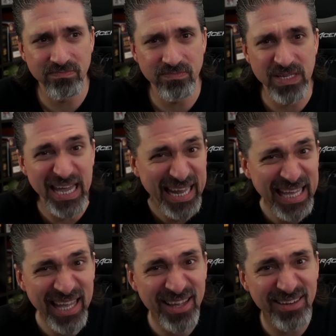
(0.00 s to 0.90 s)

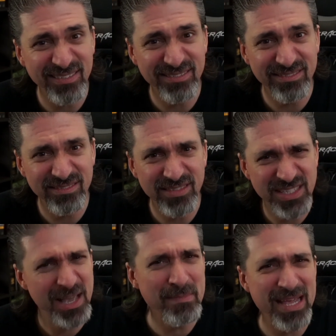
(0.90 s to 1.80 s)
getting it. Does
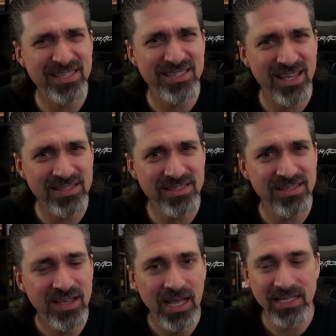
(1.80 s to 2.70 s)
that make sense?
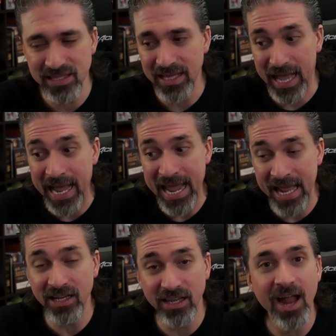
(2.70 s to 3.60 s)
It's like I
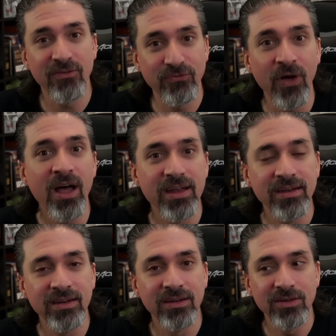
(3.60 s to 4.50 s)
had a lot of
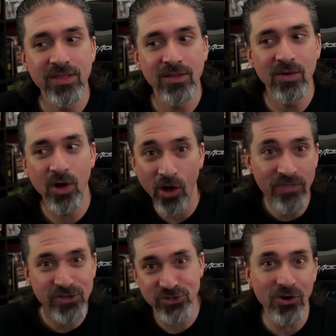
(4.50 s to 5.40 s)
fun on
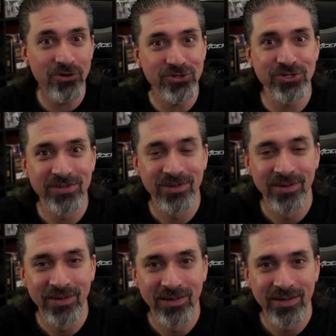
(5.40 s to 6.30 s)
the search.
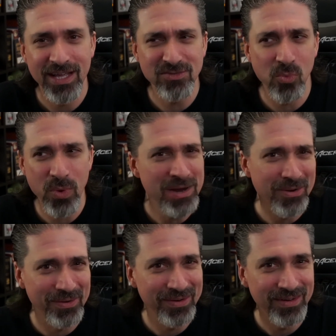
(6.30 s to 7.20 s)
It's
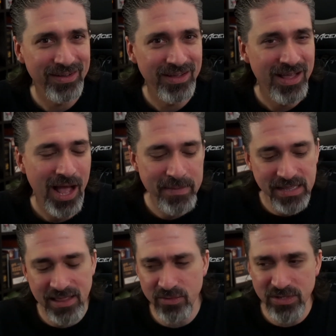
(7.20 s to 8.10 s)
weird. I
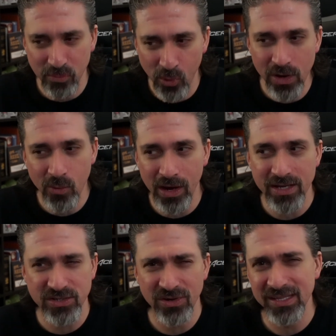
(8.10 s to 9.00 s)
mean, there was a point where I
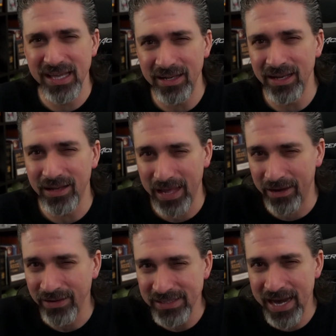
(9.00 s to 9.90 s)
started to get a little
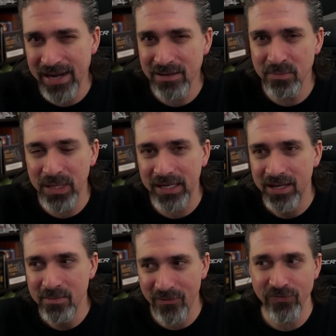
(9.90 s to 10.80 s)
irritated, but
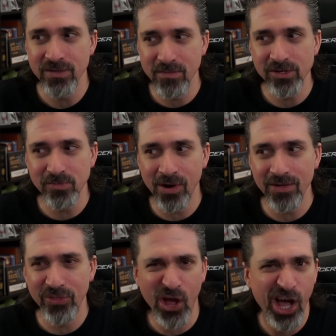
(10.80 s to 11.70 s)
for the most
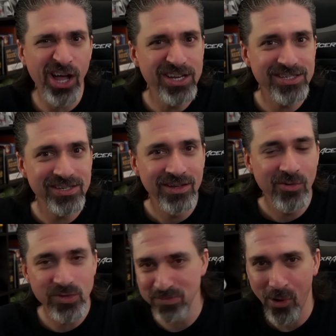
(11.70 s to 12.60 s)
part, the hunt
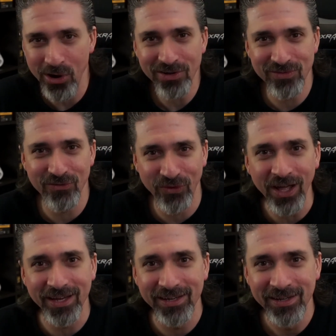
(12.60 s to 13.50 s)
was part of the
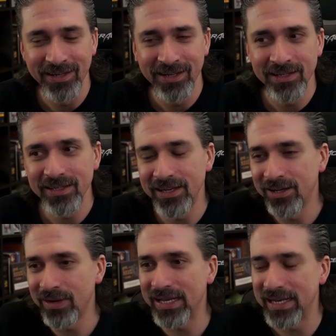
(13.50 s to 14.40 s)
fun, you
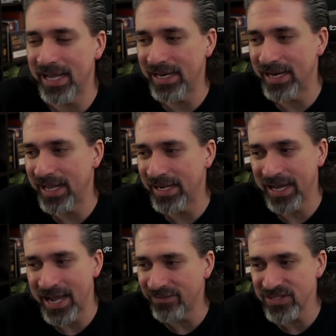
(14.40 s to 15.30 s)
know. And I
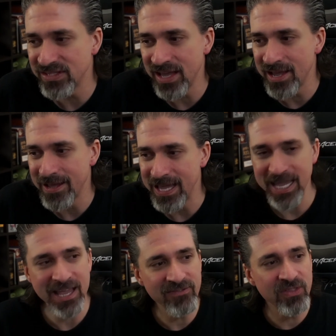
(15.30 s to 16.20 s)
have to say,
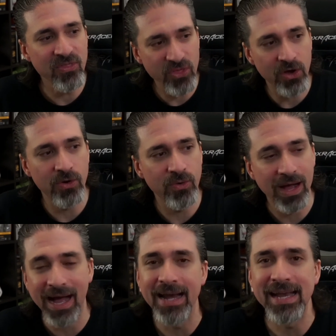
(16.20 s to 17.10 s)
even though
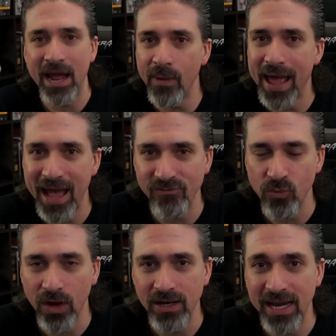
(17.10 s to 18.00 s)
I now have
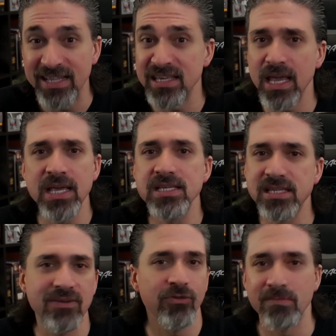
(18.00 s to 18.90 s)
one, and it's
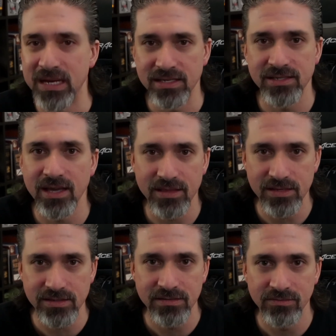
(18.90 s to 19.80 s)
easy for me to say
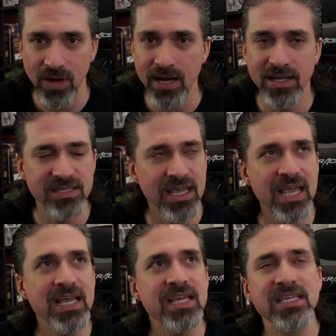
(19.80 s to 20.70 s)
this, right? It's
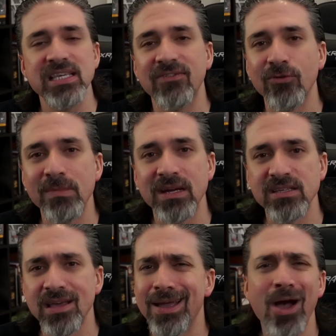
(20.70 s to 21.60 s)
easy for me to
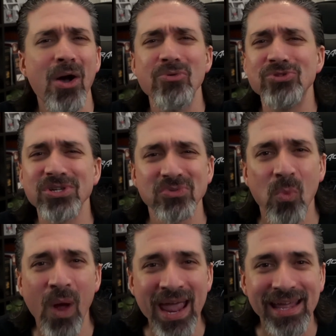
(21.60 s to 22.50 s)
say, oh, just
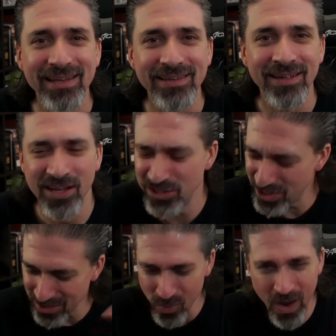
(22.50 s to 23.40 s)
wait.
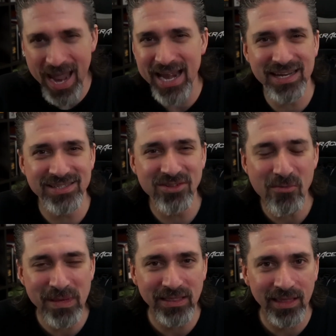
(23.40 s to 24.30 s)
It's no
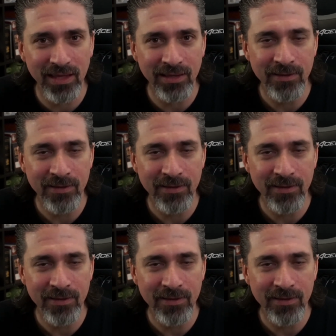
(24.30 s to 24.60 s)
big thing.